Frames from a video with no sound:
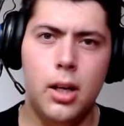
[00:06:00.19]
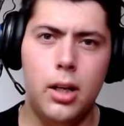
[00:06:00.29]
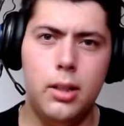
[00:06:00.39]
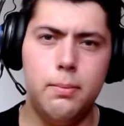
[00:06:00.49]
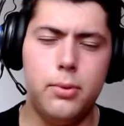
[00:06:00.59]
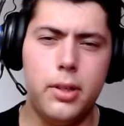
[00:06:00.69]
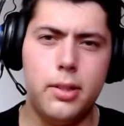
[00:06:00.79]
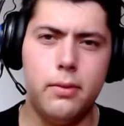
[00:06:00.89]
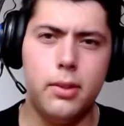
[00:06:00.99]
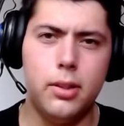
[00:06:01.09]

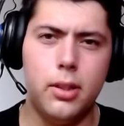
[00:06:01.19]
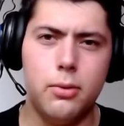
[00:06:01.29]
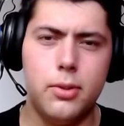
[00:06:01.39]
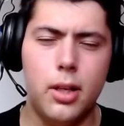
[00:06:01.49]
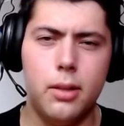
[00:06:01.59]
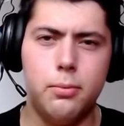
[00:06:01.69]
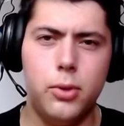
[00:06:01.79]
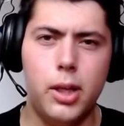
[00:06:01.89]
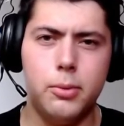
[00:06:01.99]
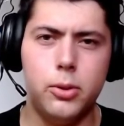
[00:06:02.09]
Impressive that he could stand up to
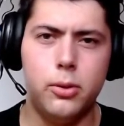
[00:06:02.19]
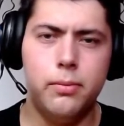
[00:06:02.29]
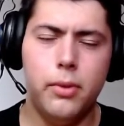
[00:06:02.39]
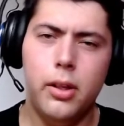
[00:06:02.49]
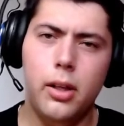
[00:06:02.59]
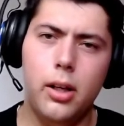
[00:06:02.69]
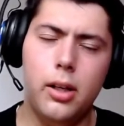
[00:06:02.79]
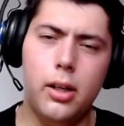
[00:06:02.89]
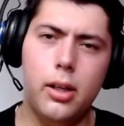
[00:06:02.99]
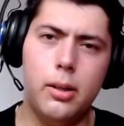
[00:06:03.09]
Yamato.
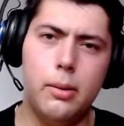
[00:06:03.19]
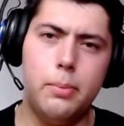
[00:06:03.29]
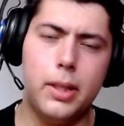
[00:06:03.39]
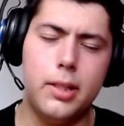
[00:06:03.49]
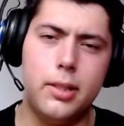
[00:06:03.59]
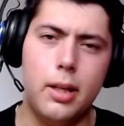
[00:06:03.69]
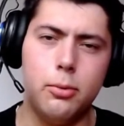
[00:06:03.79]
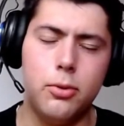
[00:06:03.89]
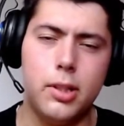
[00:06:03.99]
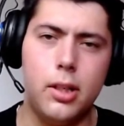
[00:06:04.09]
Because
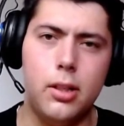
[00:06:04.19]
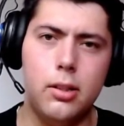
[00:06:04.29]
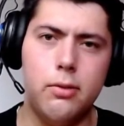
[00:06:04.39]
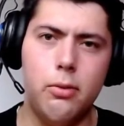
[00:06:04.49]
Yamato is clearly enough a